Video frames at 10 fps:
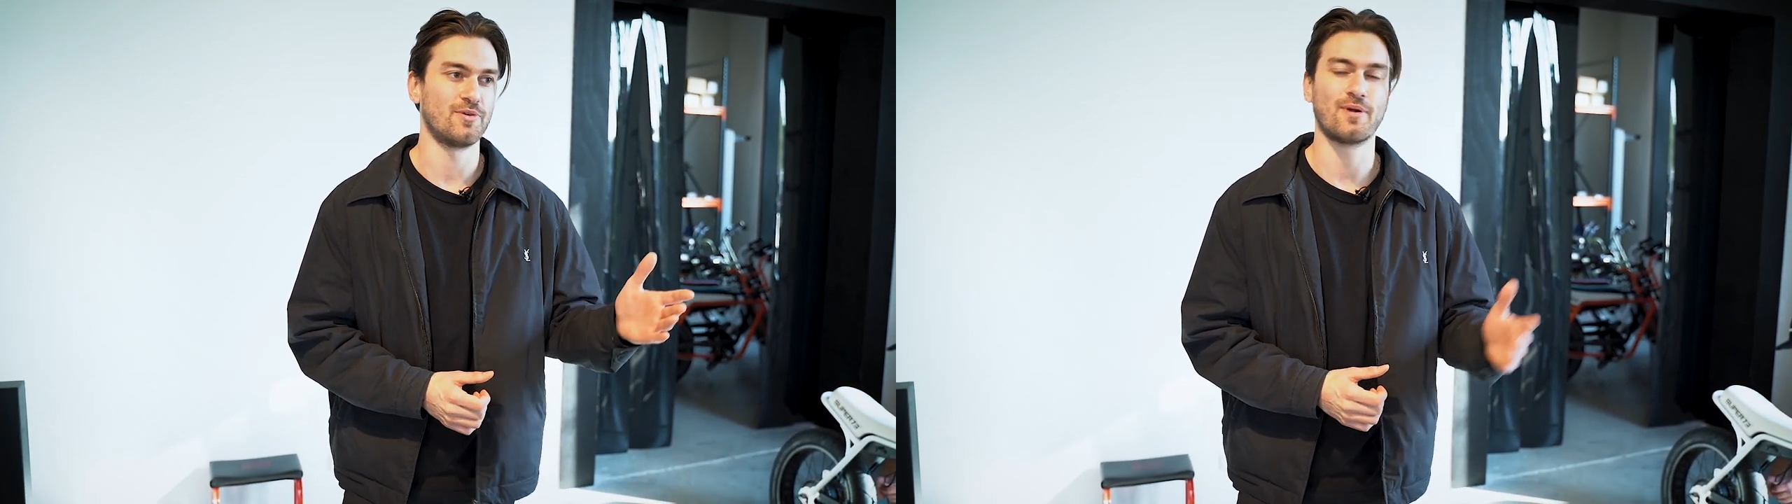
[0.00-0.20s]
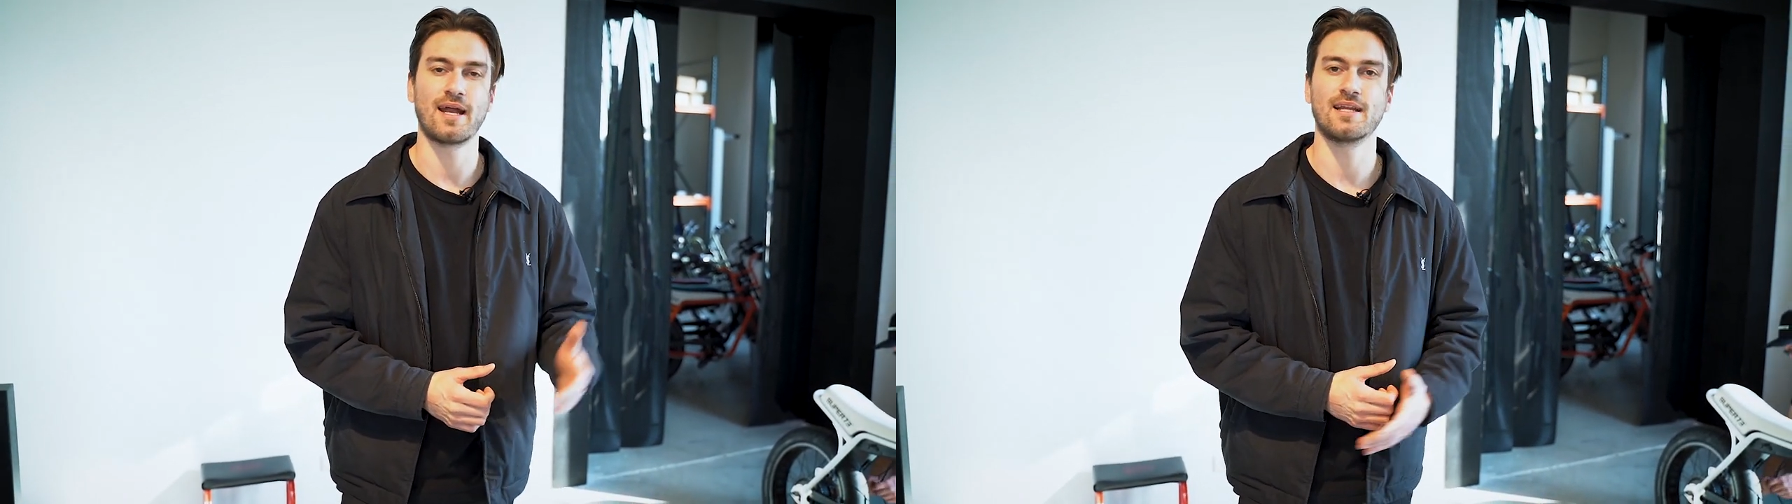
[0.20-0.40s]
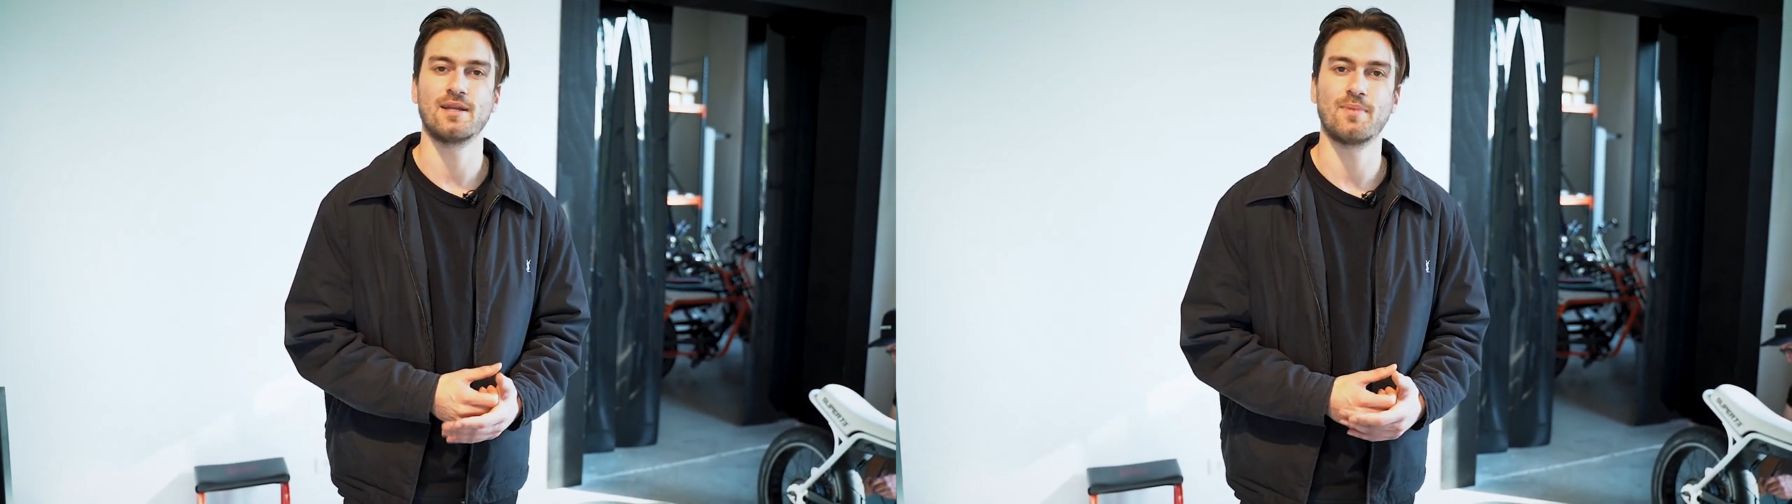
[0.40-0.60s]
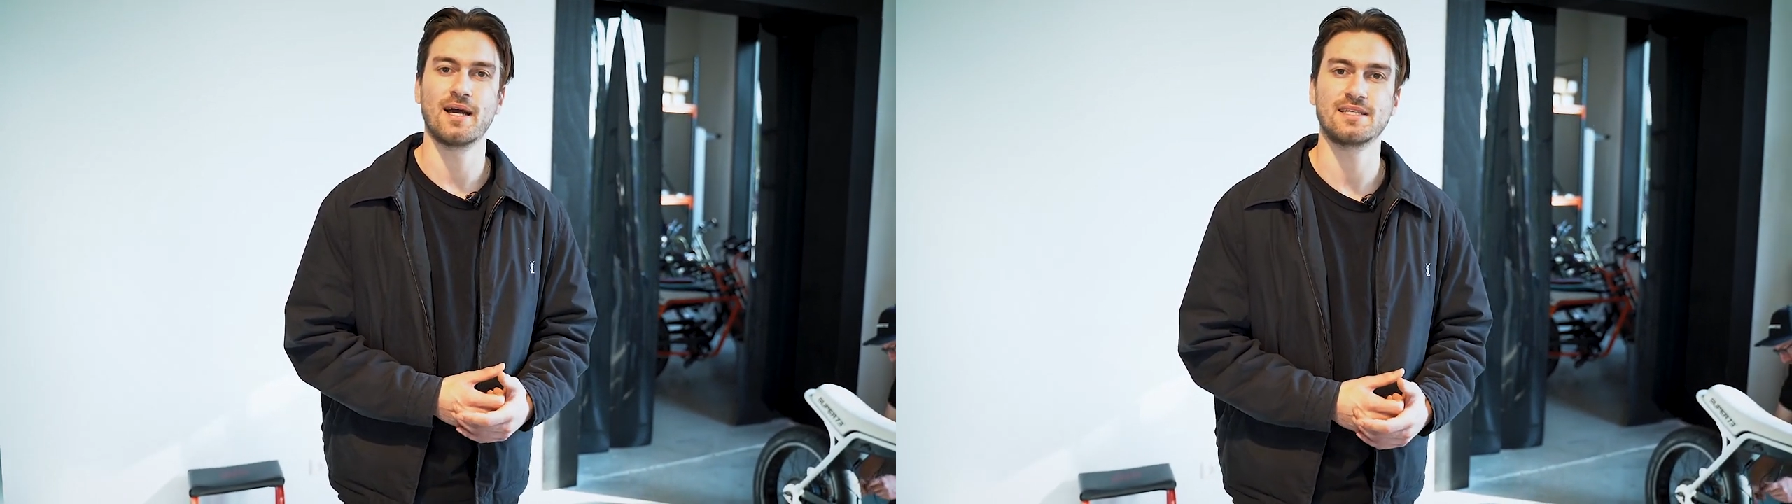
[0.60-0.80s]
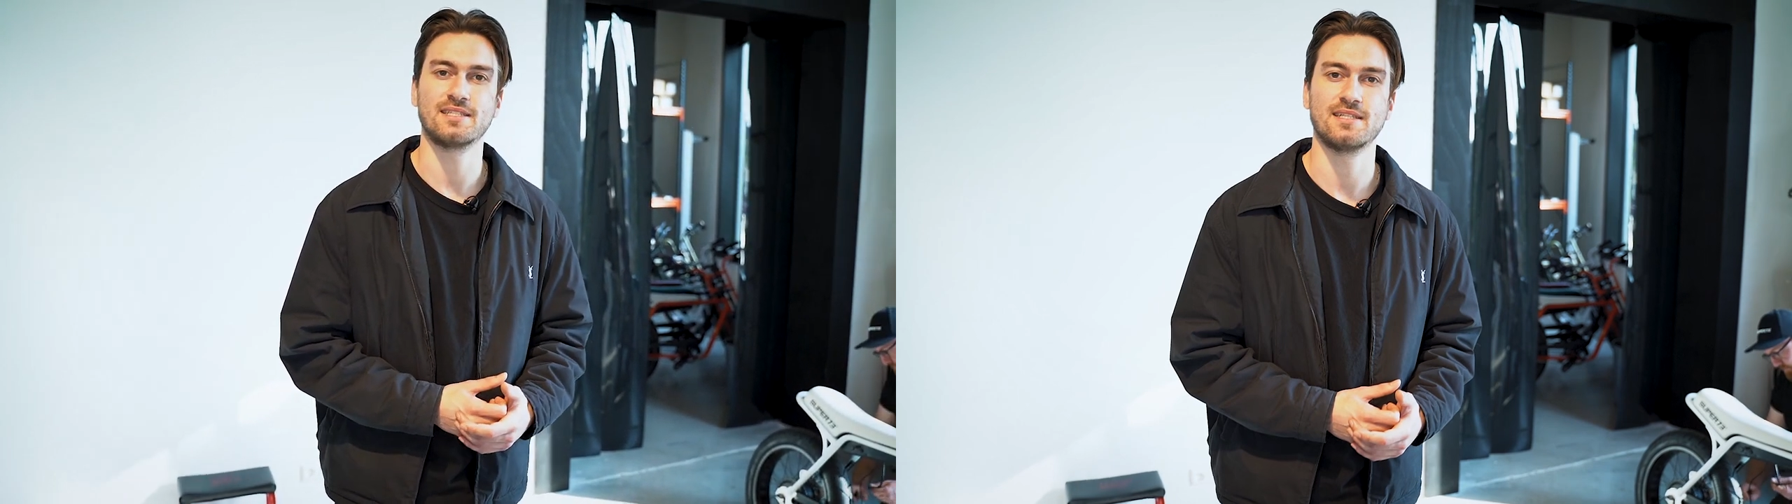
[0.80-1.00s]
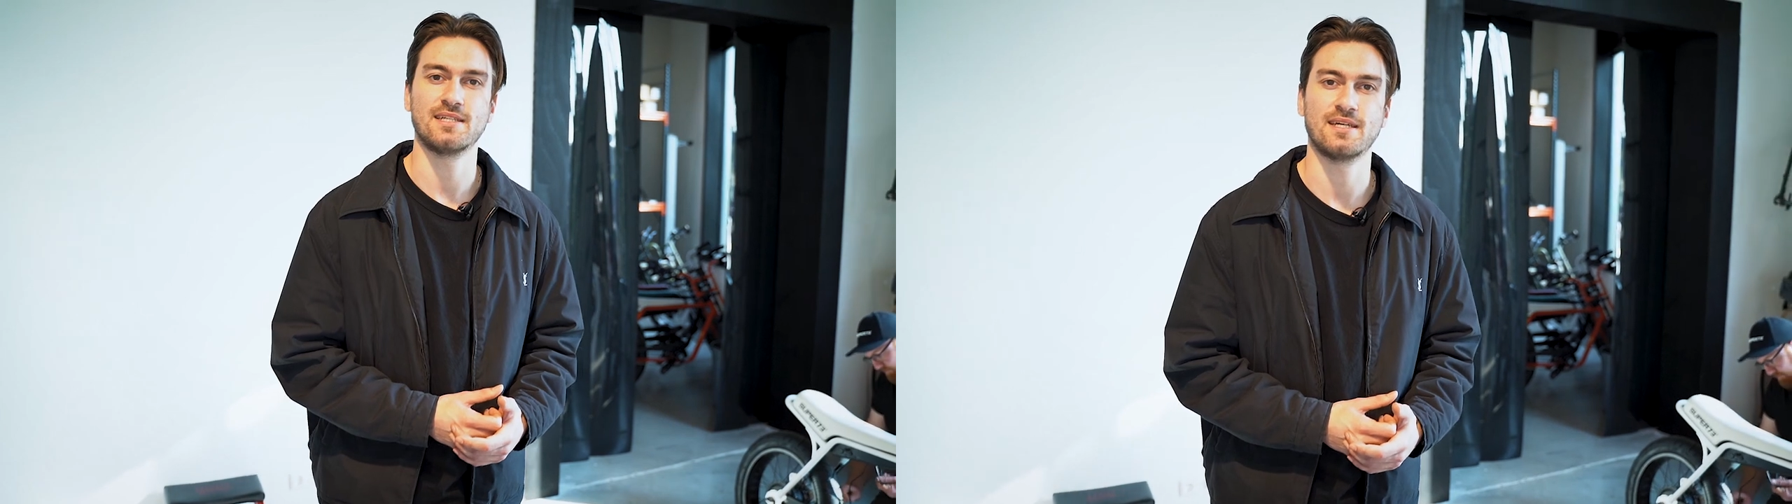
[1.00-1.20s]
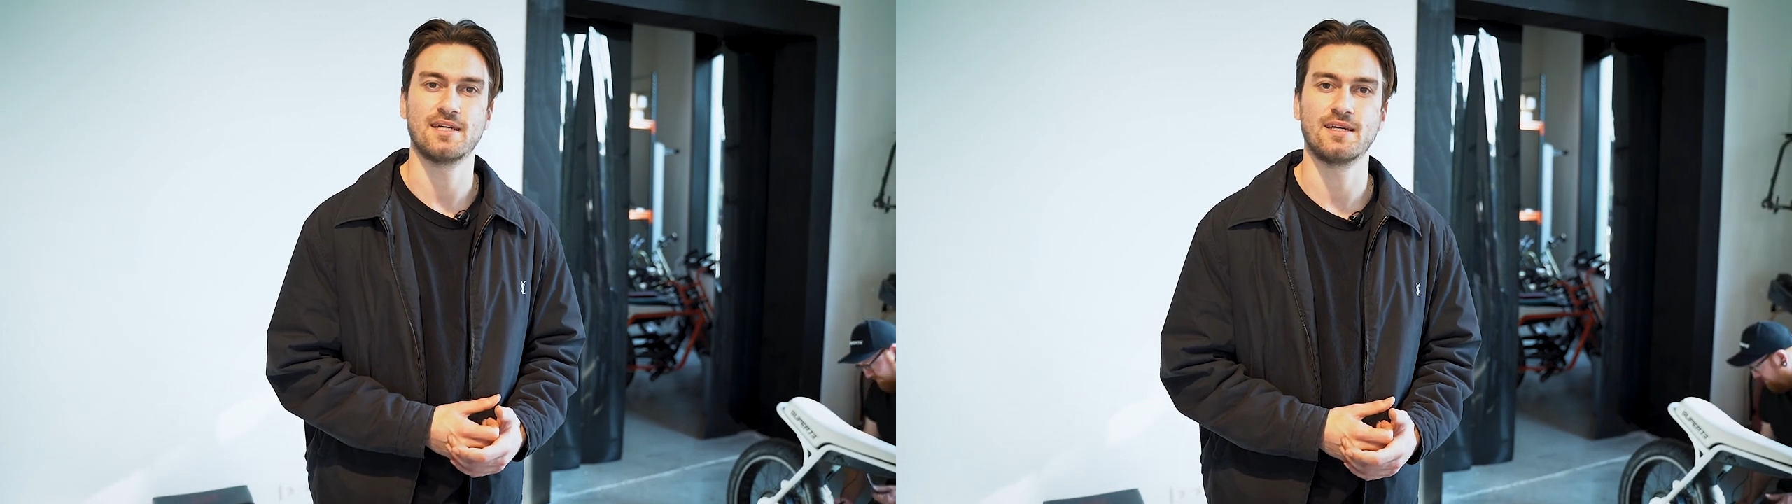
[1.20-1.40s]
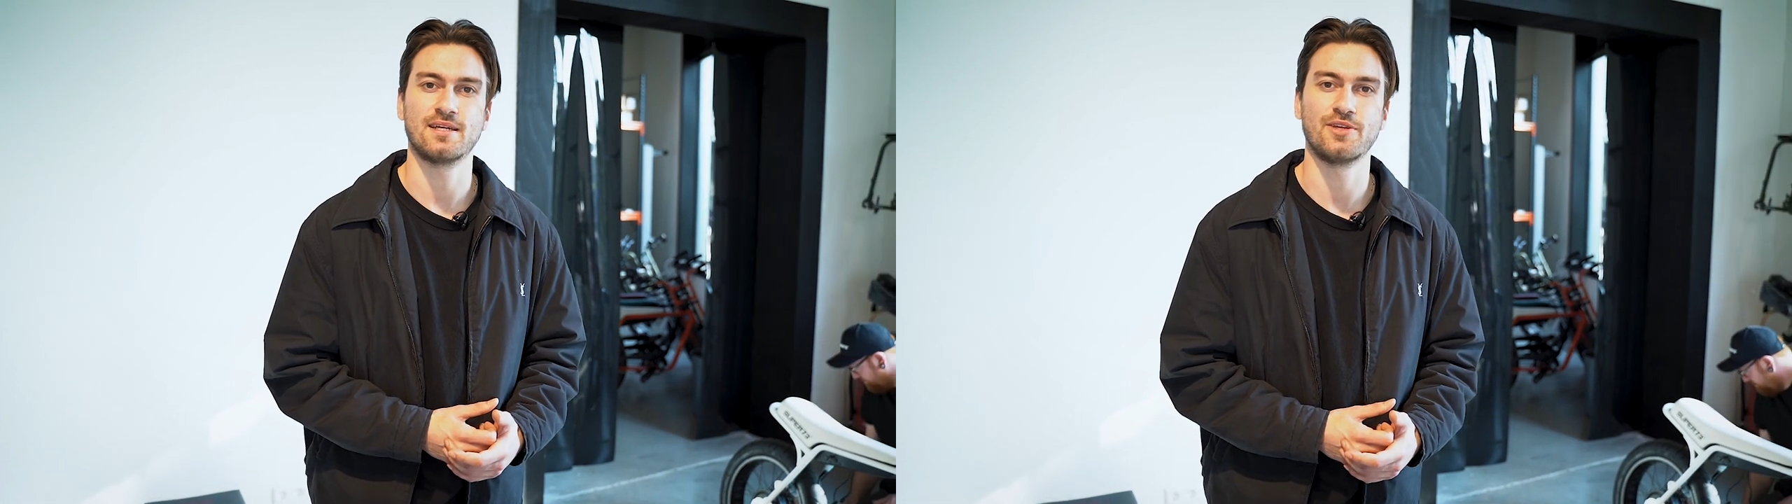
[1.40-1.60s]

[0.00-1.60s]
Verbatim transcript: you're riding the bikes in uh,